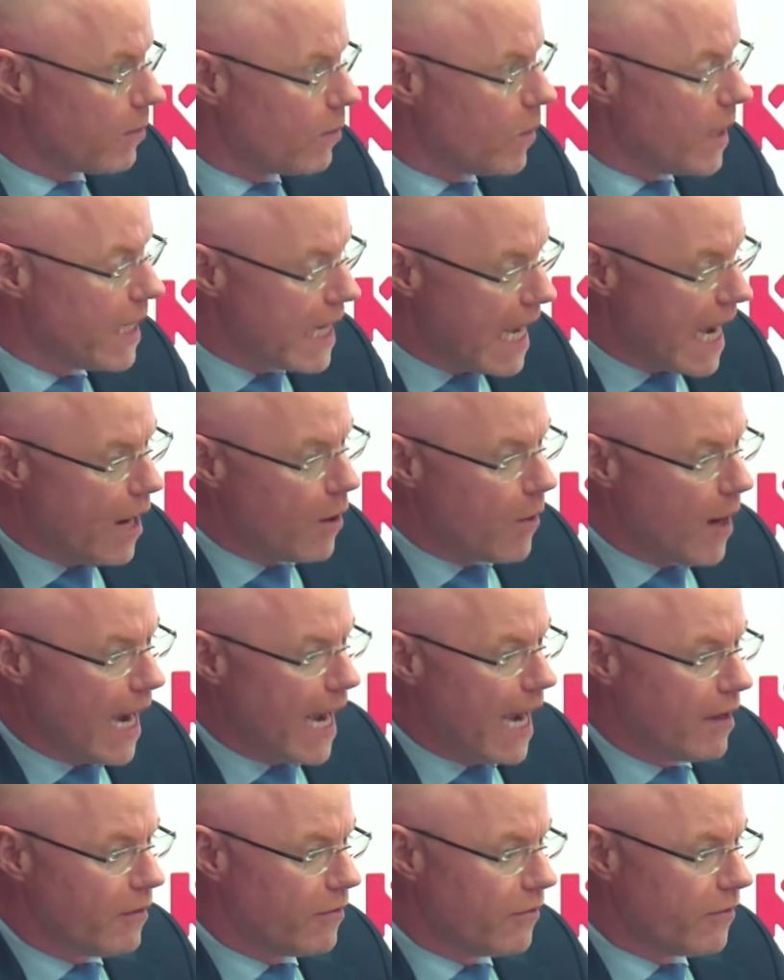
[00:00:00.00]
We now
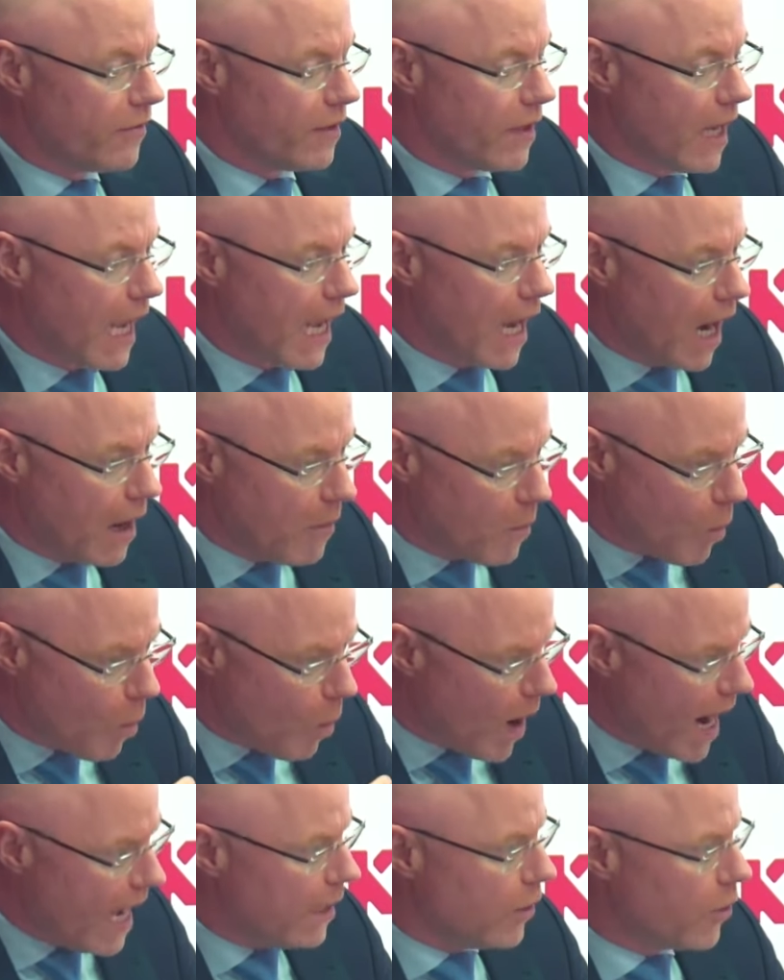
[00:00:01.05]
have
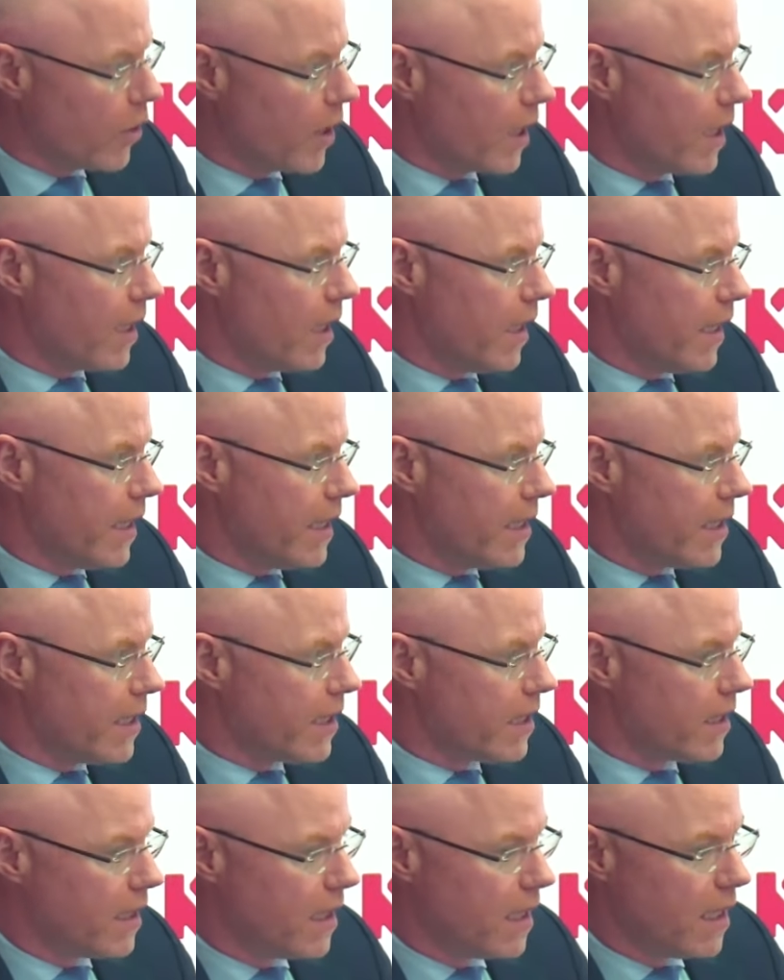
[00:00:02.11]

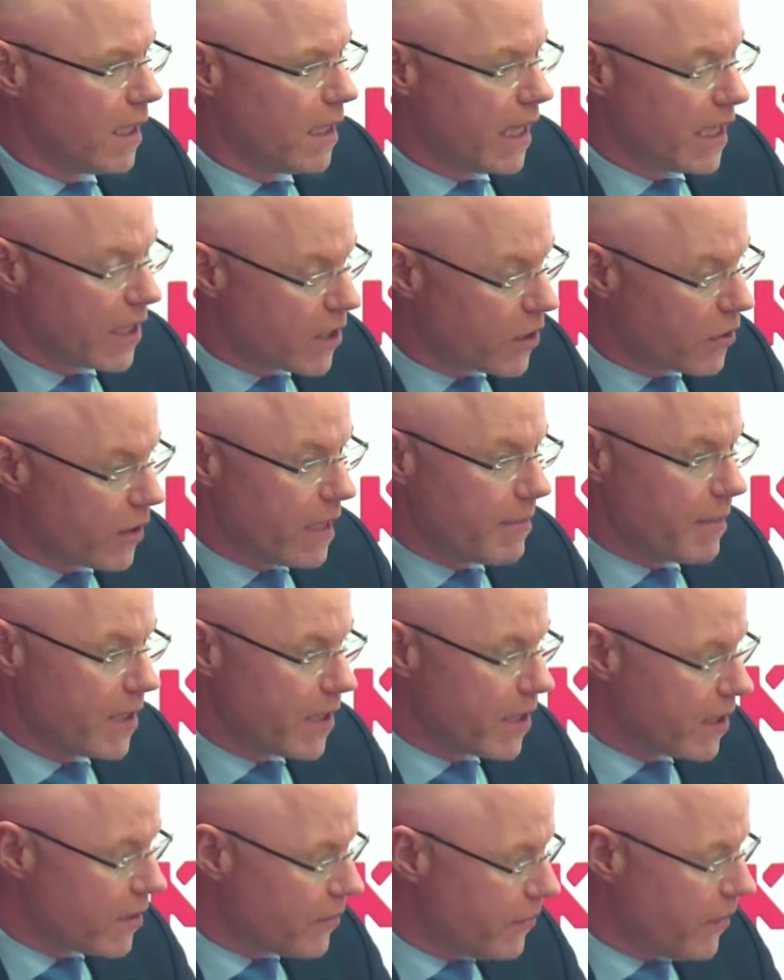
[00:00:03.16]
well-organised
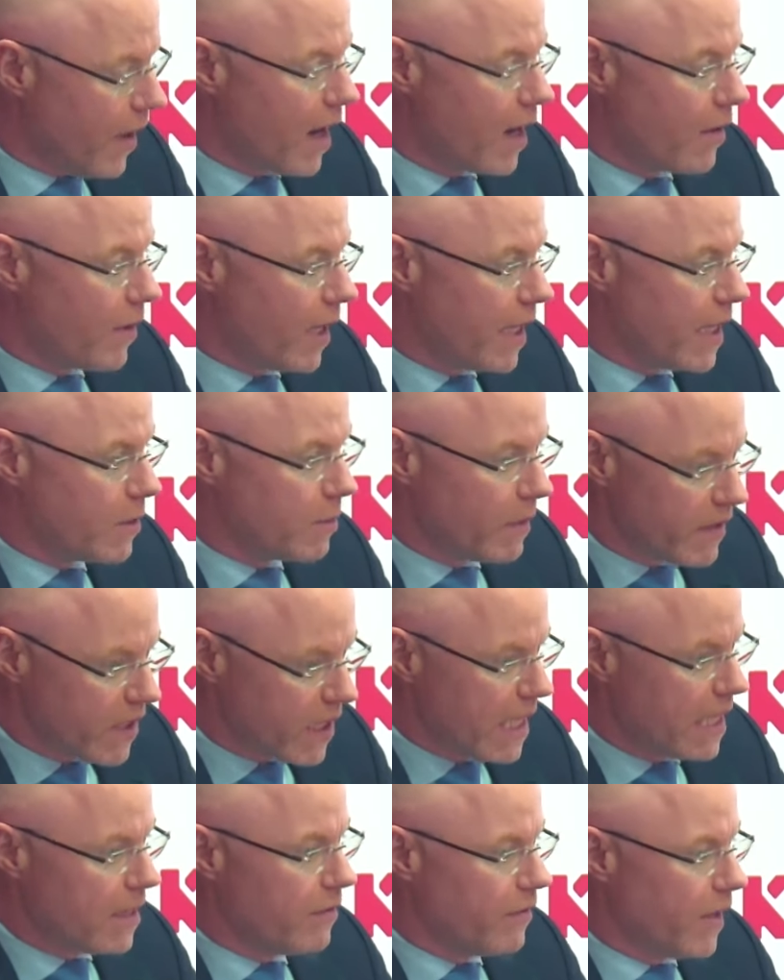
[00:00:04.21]
extremists, far right. We've
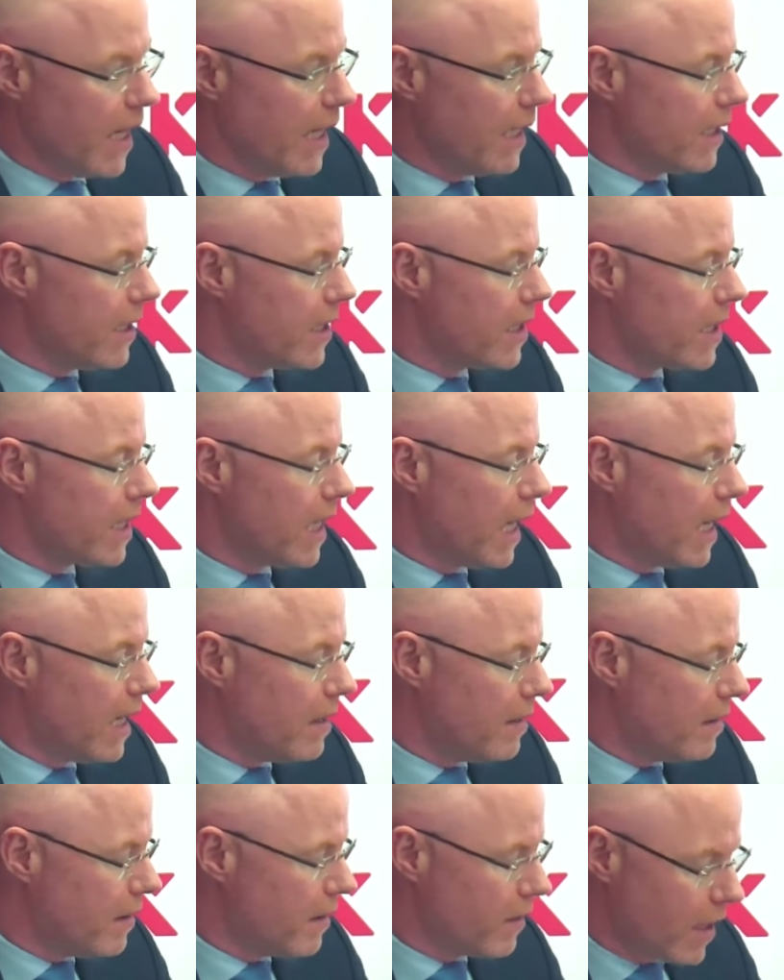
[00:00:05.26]
seen the violence
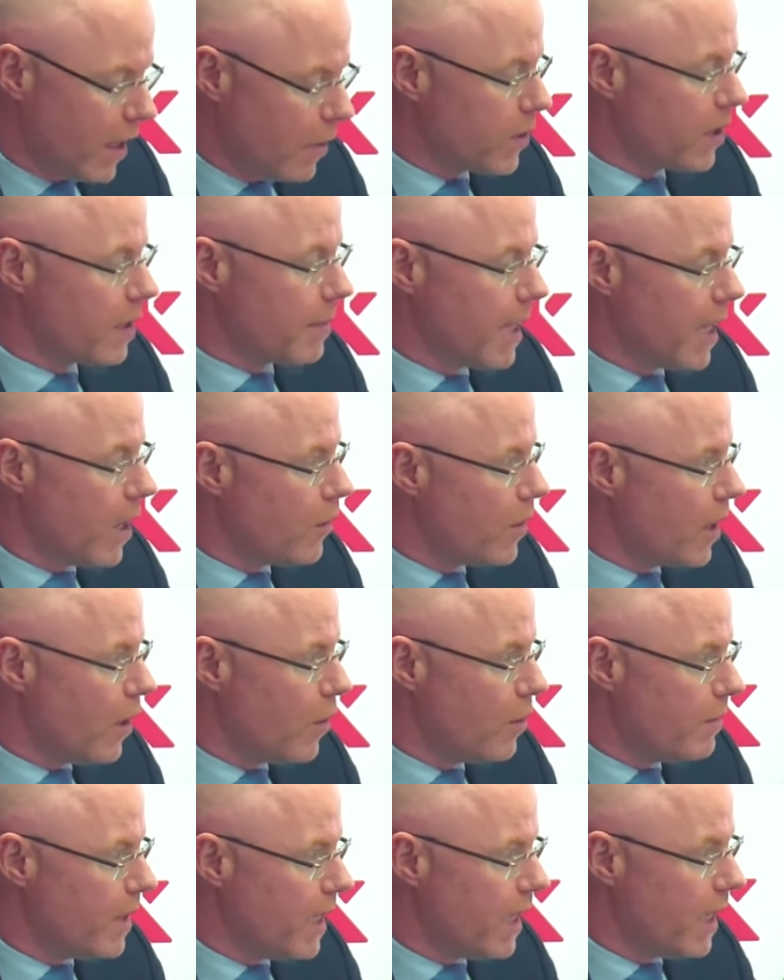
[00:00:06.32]
close to my own
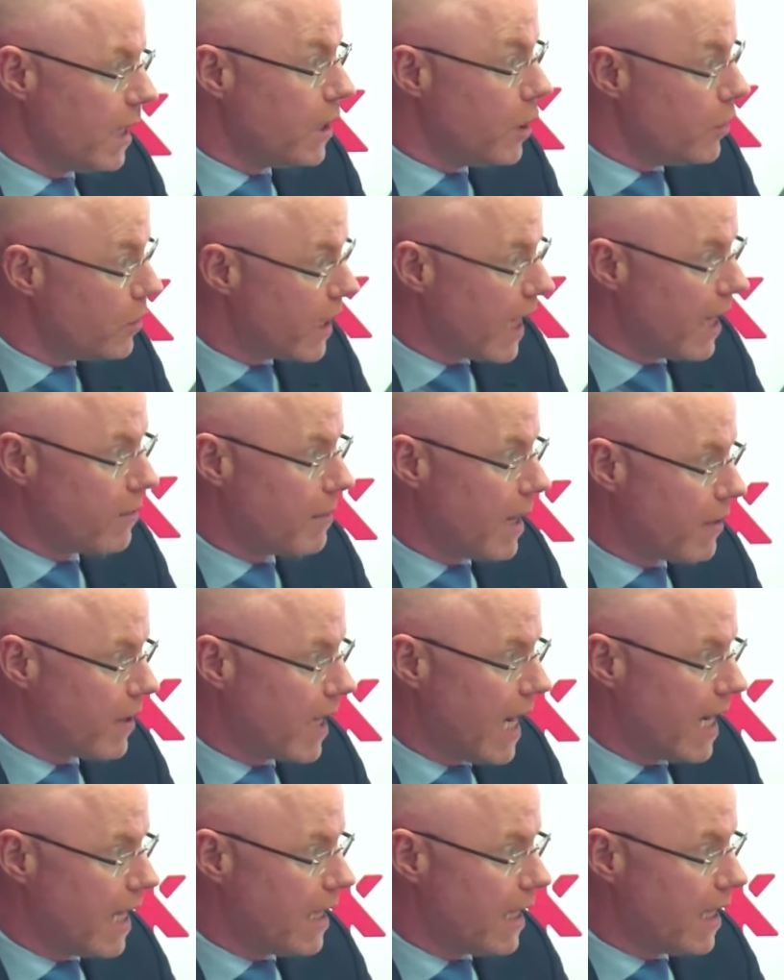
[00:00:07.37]
home in Newtown, Mount
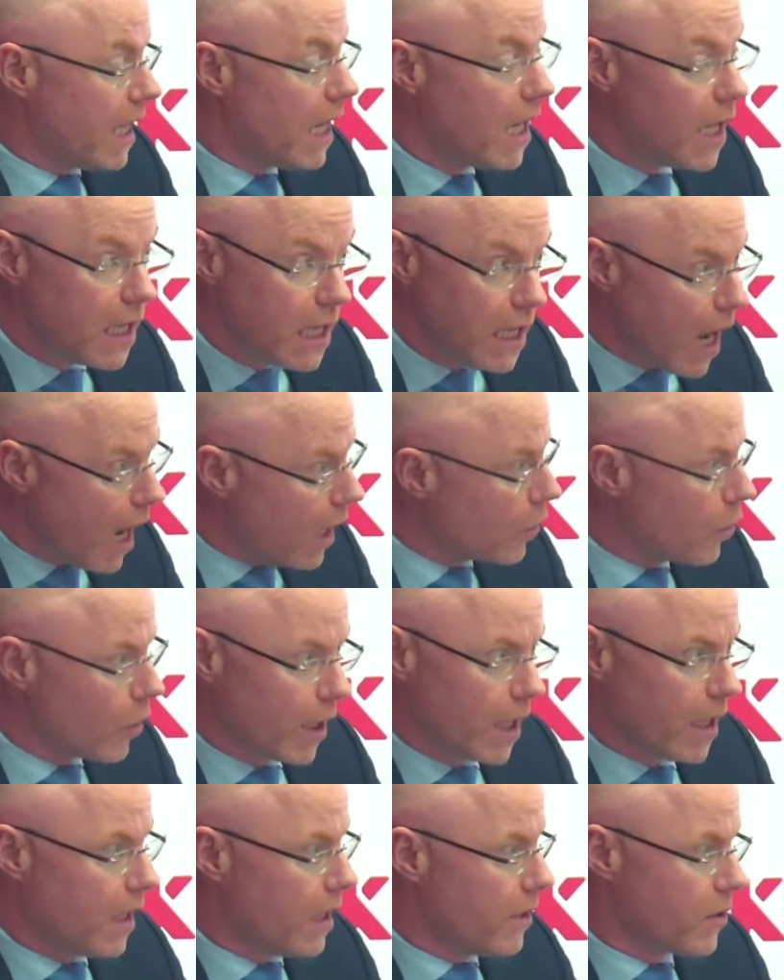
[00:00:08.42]
Kennedy, not
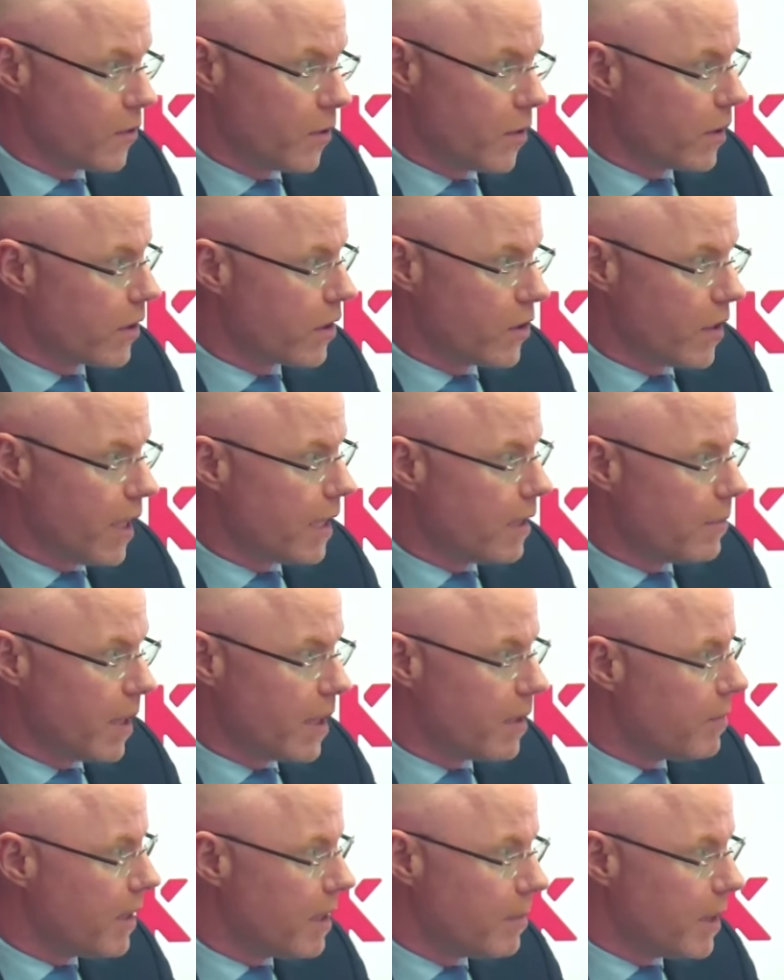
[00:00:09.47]
organised or orchestrated by
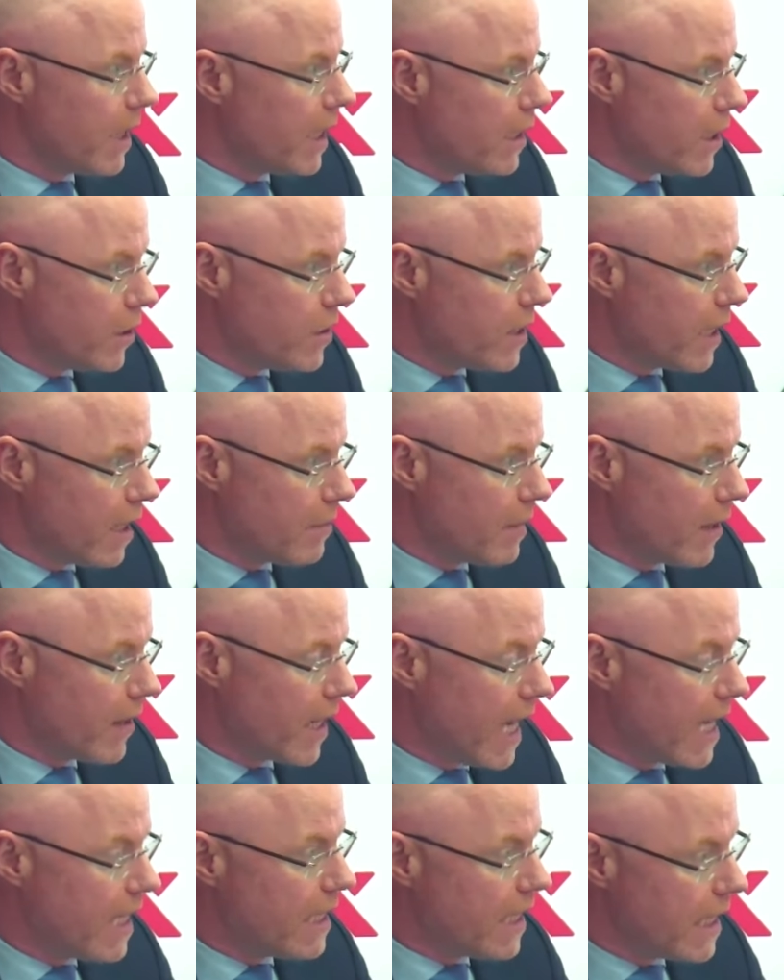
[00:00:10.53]
the people in Newtown, Mount
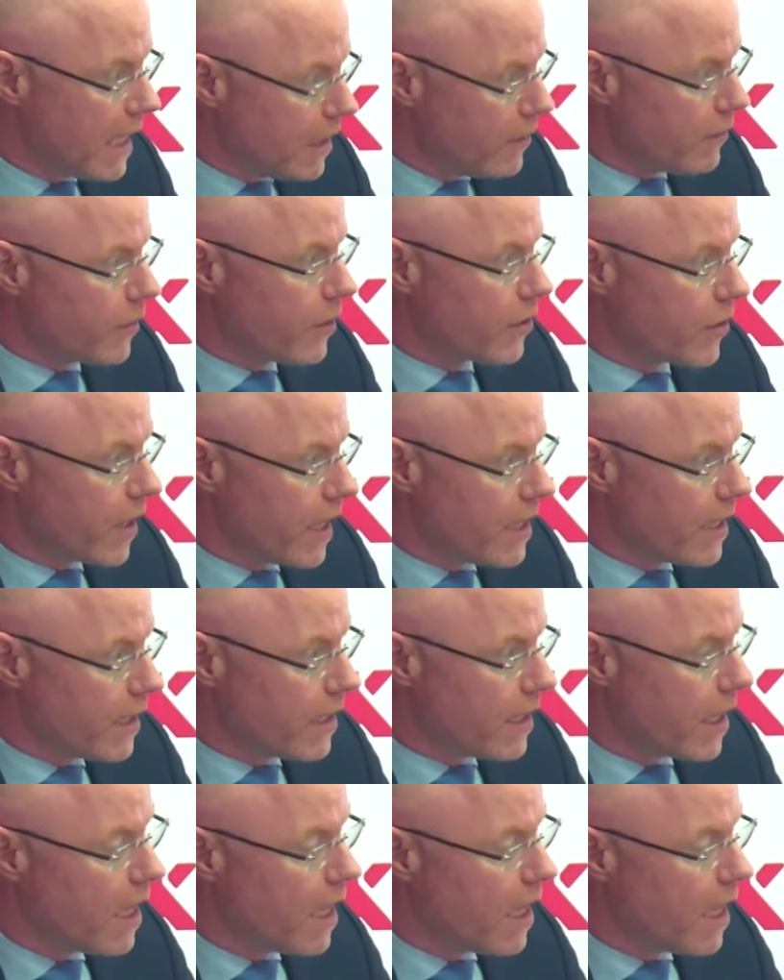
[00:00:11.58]
Kennedy, infiltrated,